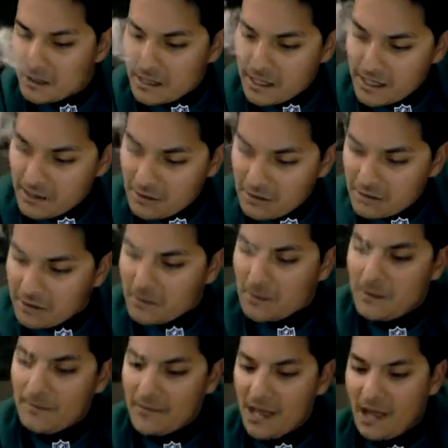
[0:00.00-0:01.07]
The Eagles
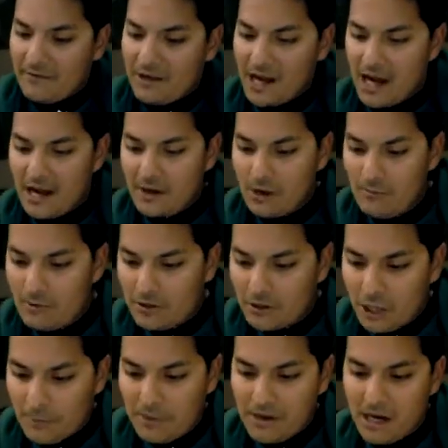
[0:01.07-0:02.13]
have gotten
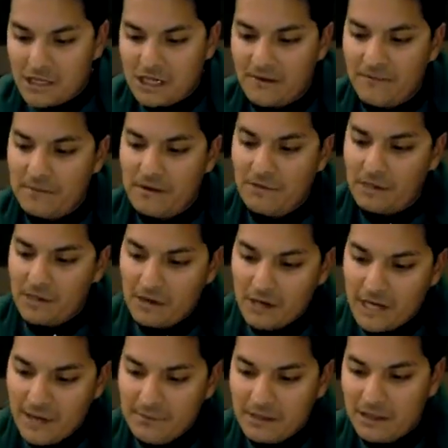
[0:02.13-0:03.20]
almost no production from the
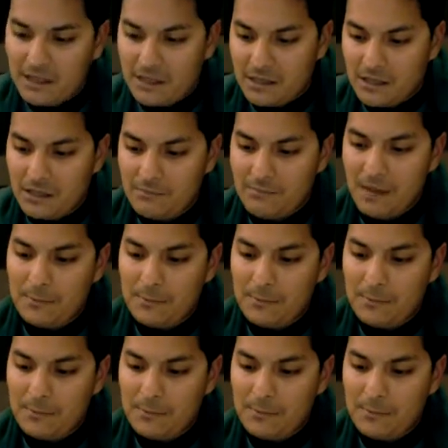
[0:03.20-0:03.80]
return game this season.